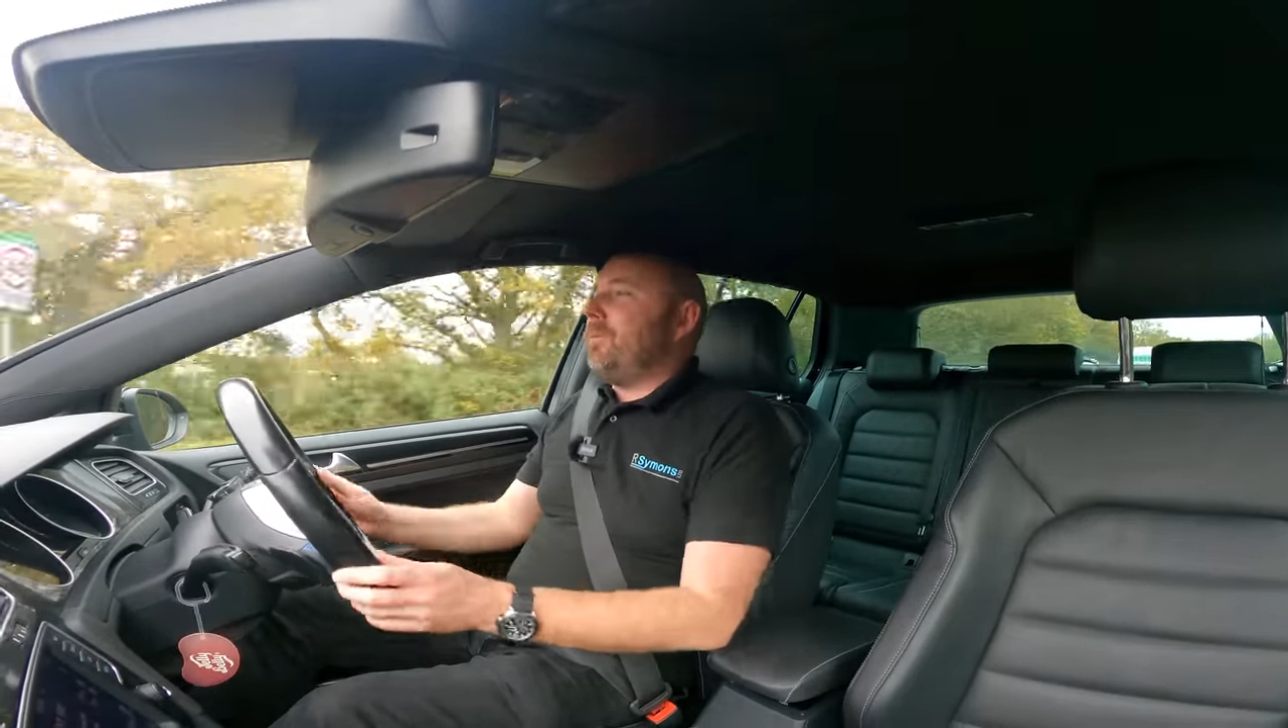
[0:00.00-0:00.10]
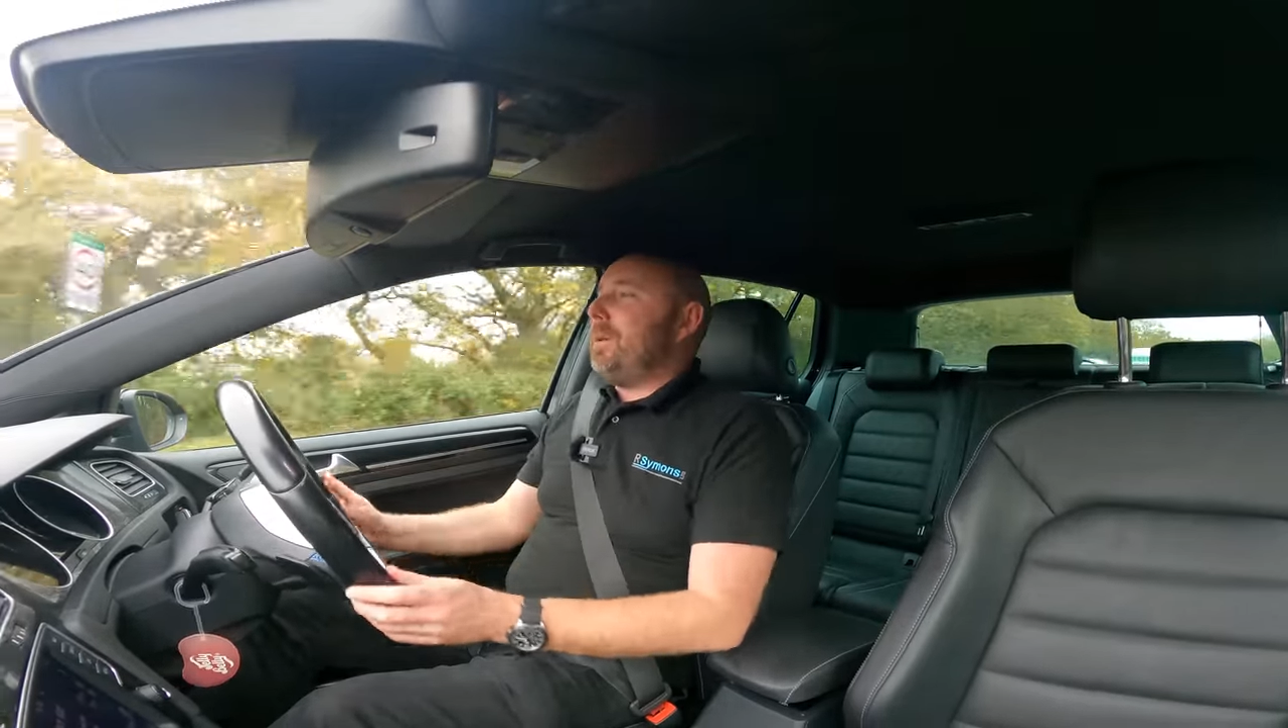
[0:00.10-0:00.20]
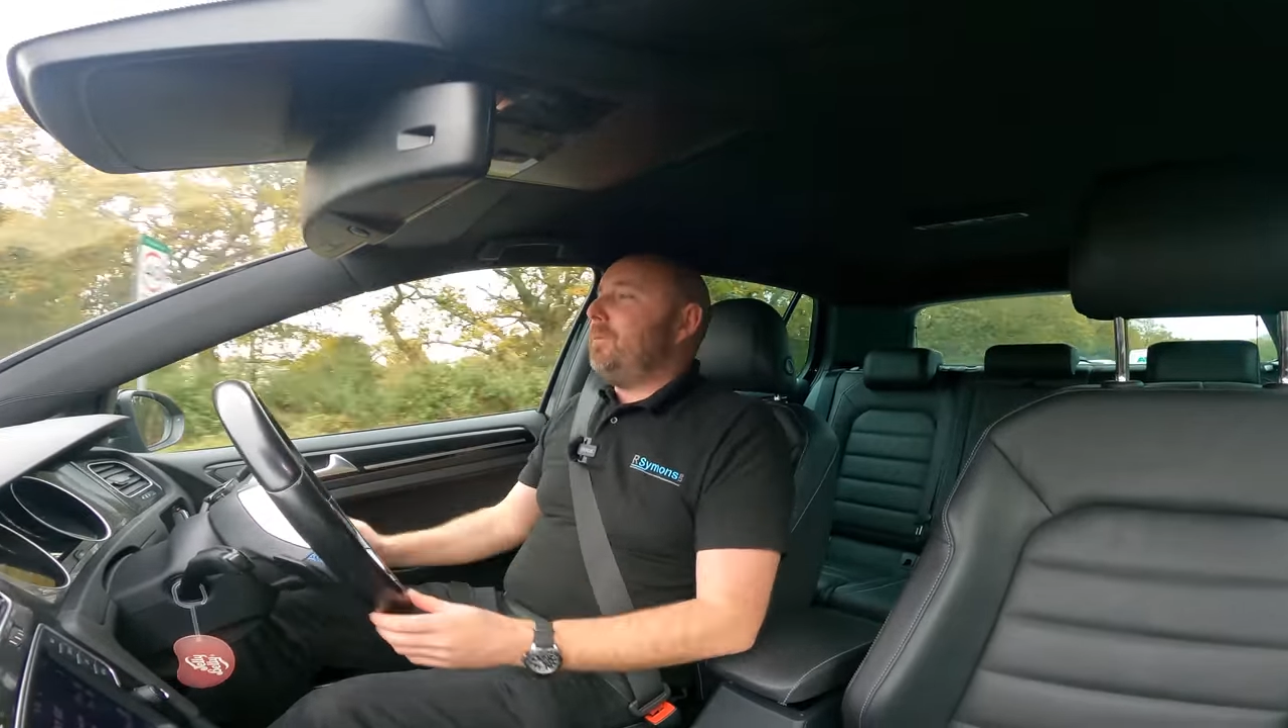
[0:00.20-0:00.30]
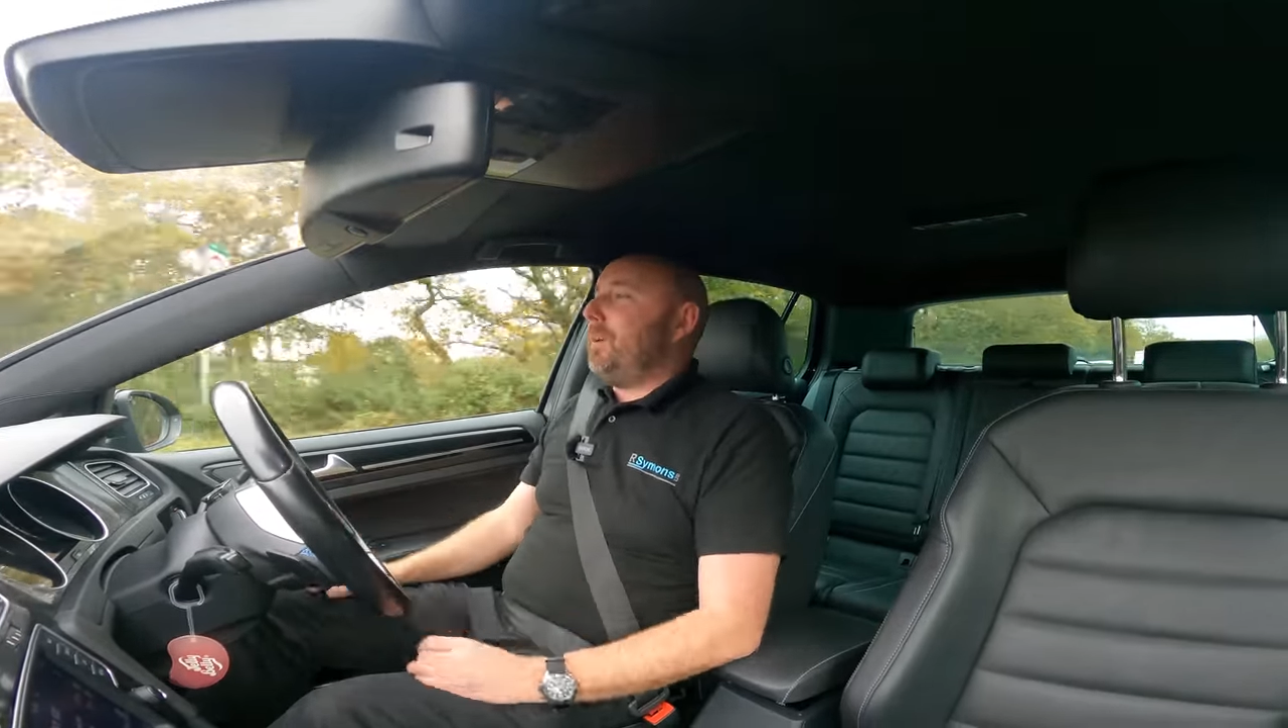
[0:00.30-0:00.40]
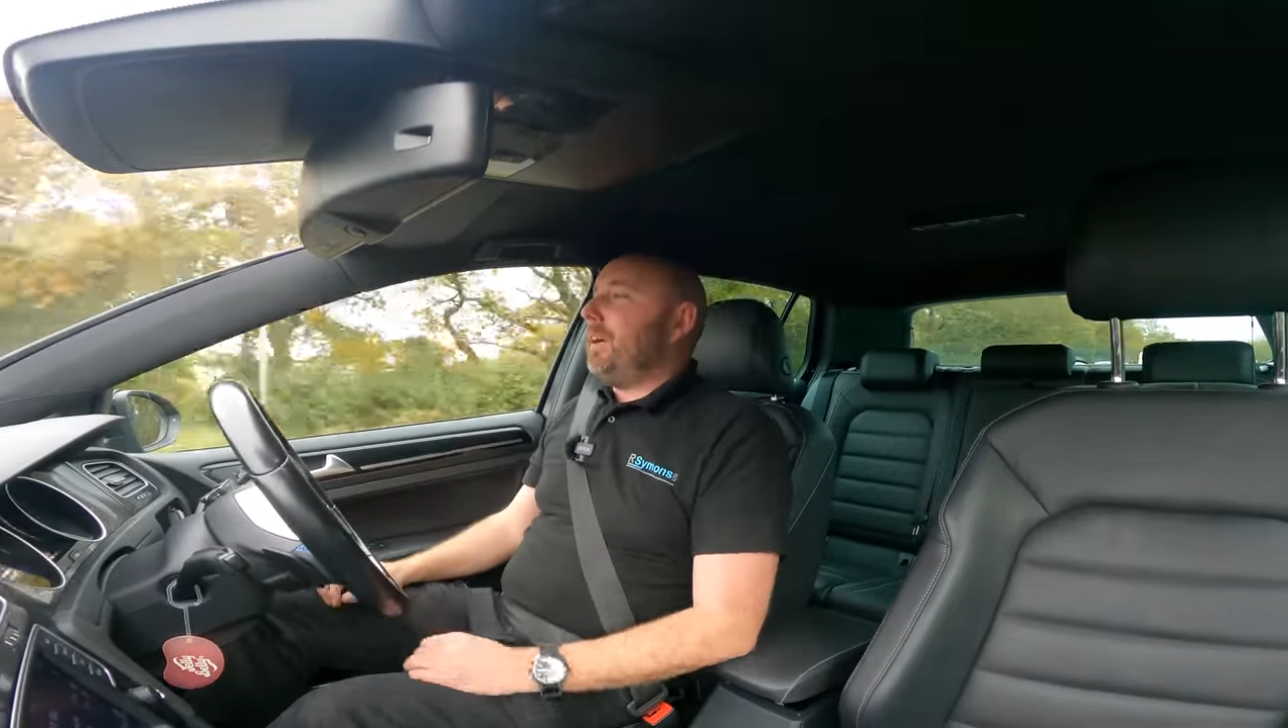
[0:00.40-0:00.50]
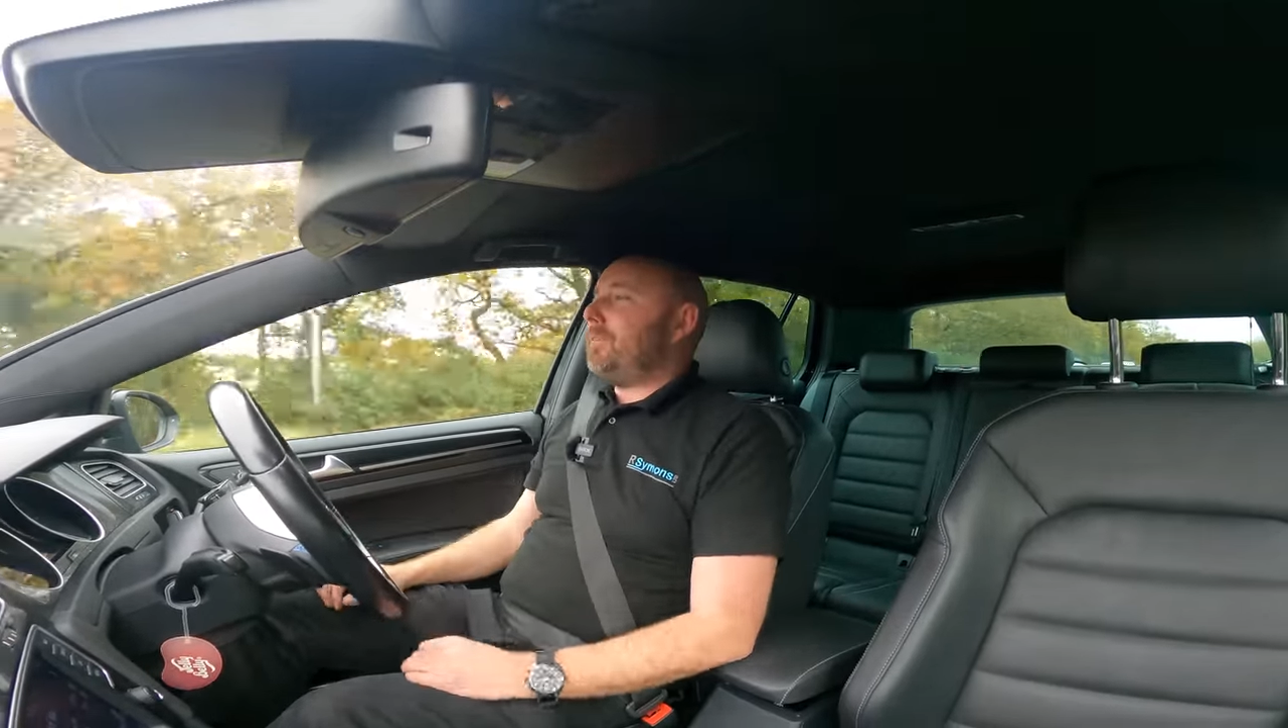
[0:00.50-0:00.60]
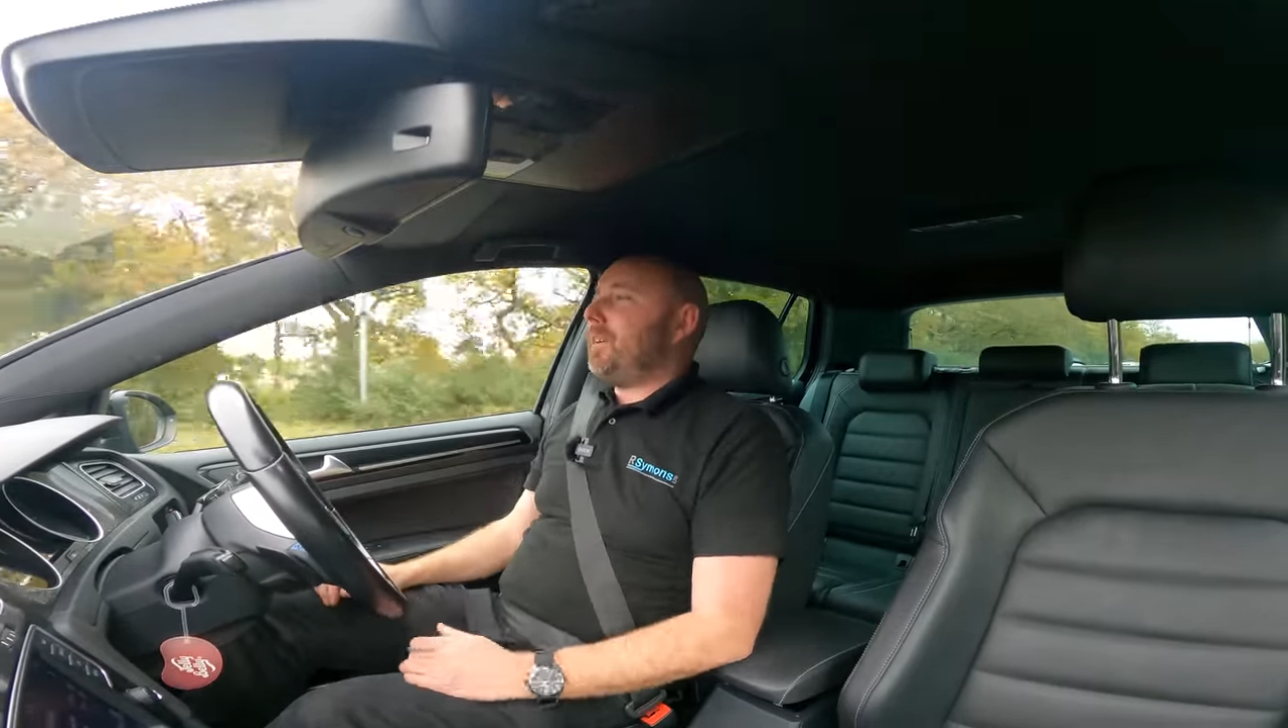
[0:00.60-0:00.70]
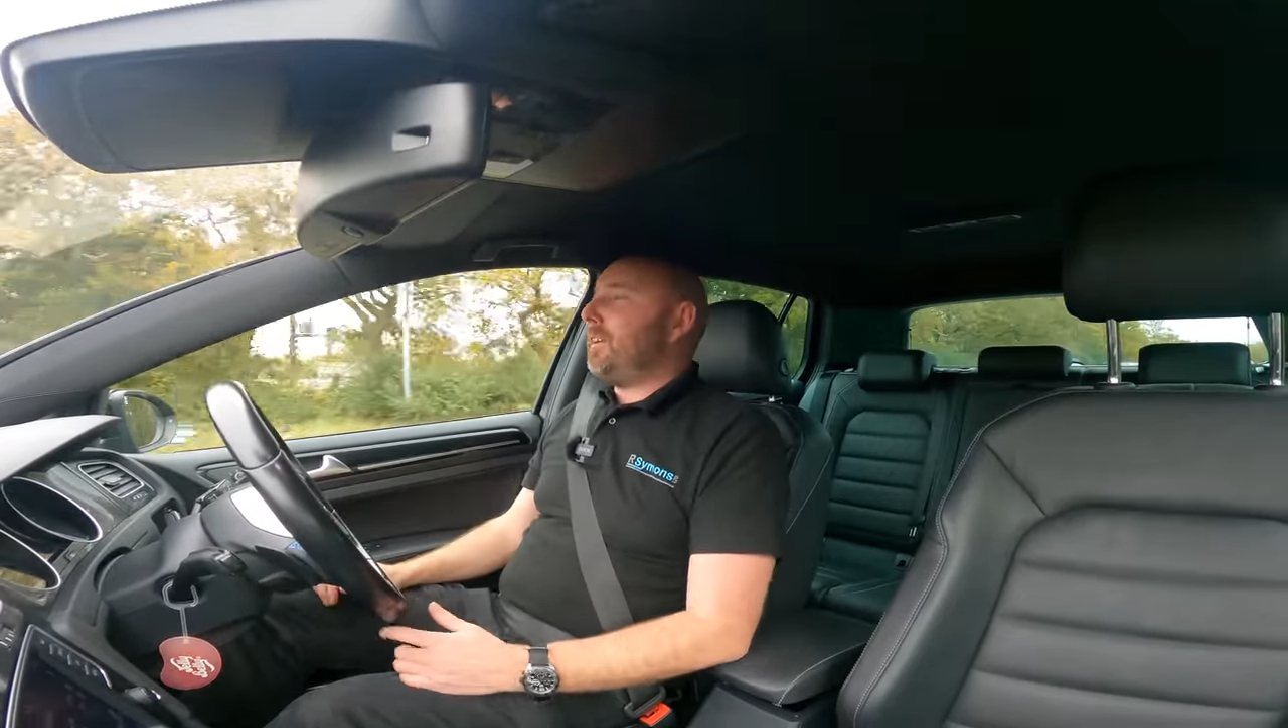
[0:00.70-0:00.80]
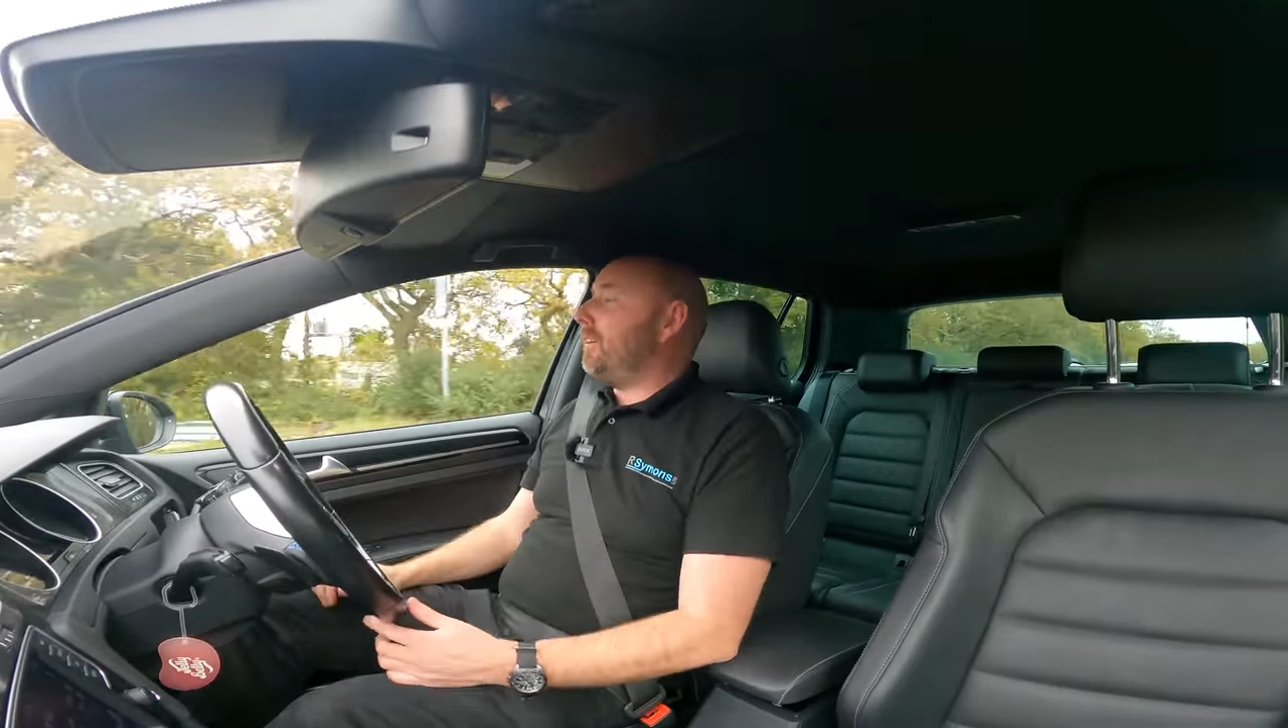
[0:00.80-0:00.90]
we have had